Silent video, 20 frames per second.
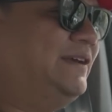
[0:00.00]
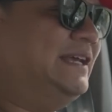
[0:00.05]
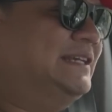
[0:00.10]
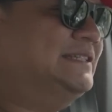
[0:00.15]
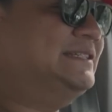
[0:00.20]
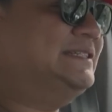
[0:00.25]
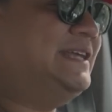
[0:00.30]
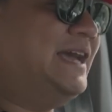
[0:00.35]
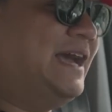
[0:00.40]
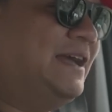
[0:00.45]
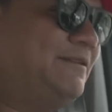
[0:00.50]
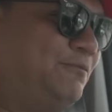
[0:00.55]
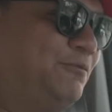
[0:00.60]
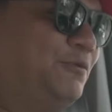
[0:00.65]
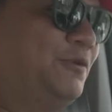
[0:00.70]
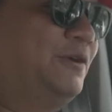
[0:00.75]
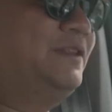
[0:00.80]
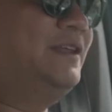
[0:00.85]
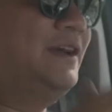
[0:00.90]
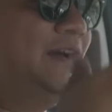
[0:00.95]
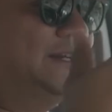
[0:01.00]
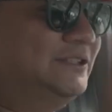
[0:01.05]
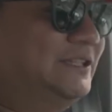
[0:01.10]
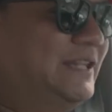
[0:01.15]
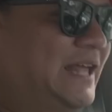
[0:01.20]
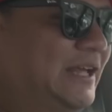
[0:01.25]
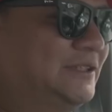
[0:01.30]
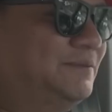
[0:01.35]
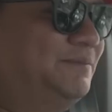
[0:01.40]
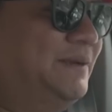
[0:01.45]
is that worth
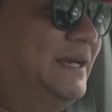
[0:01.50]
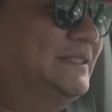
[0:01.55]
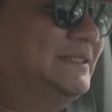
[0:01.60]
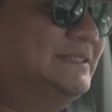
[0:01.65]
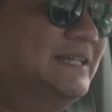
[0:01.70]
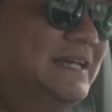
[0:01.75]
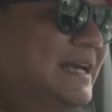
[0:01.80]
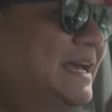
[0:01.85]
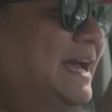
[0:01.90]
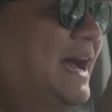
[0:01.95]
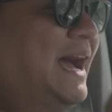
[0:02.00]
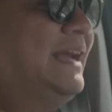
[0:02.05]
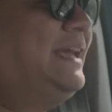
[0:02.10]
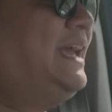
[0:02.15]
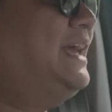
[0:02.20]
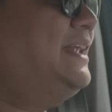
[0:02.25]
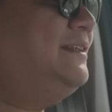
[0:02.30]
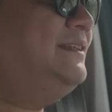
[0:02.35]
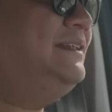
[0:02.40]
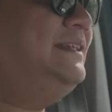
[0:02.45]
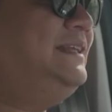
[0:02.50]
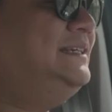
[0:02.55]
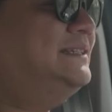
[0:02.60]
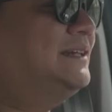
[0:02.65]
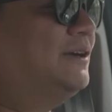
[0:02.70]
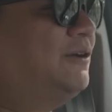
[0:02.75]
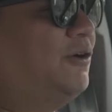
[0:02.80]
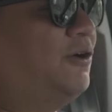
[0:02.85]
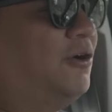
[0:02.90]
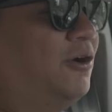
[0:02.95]
100,000 pesos? Again, these
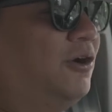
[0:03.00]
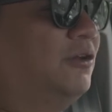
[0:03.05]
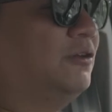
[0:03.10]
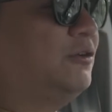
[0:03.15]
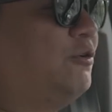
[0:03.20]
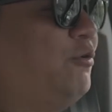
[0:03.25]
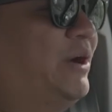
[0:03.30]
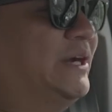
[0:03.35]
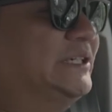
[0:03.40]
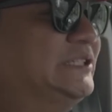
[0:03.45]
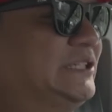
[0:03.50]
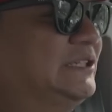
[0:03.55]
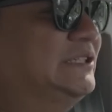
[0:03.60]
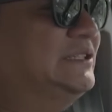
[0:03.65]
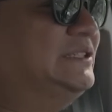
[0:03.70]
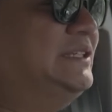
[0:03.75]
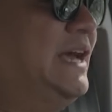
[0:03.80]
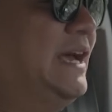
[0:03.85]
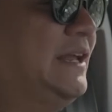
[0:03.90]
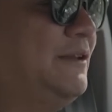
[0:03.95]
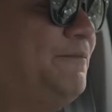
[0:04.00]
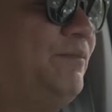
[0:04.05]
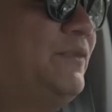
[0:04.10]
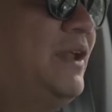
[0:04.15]
are all questions that